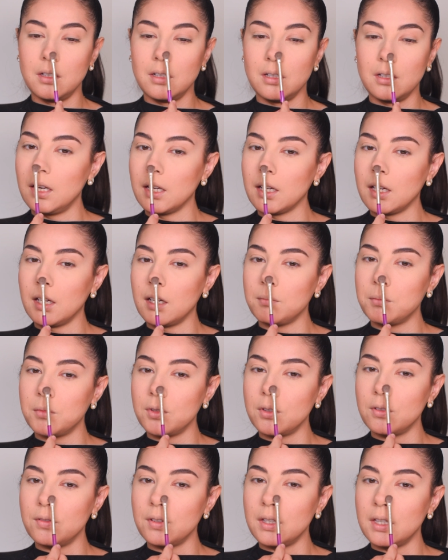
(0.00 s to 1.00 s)
And I kind of
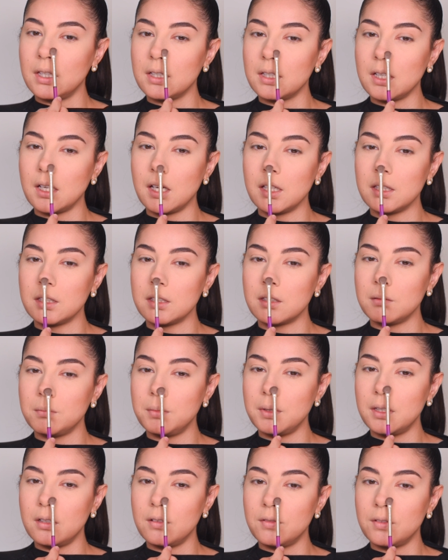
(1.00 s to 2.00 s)
move in a little
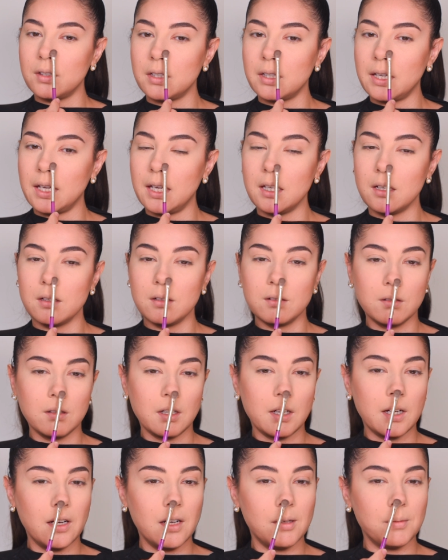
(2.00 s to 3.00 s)
bit of an angle
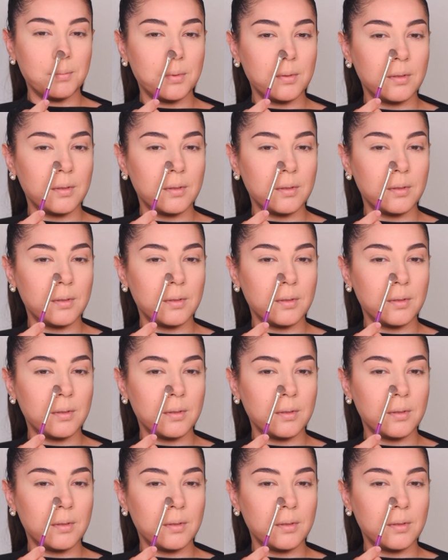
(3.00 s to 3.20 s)
up